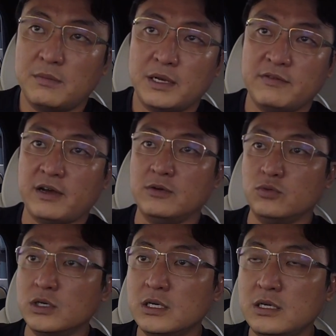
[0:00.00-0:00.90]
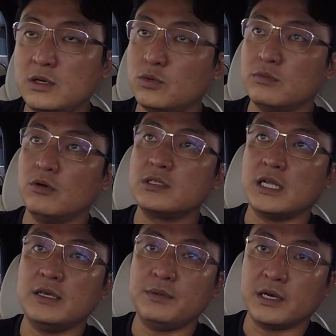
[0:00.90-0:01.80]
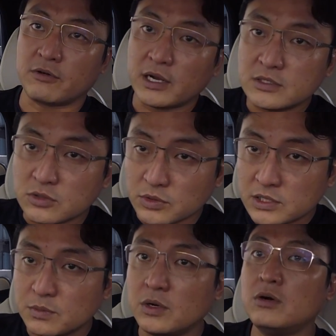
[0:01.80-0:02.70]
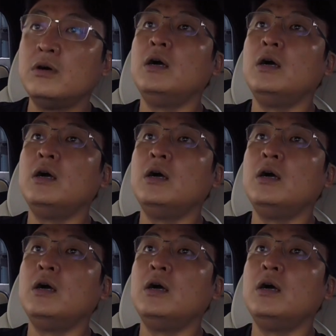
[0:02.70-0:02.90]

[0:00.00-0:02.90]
but if I were, it would most likely be a Gran Turismo.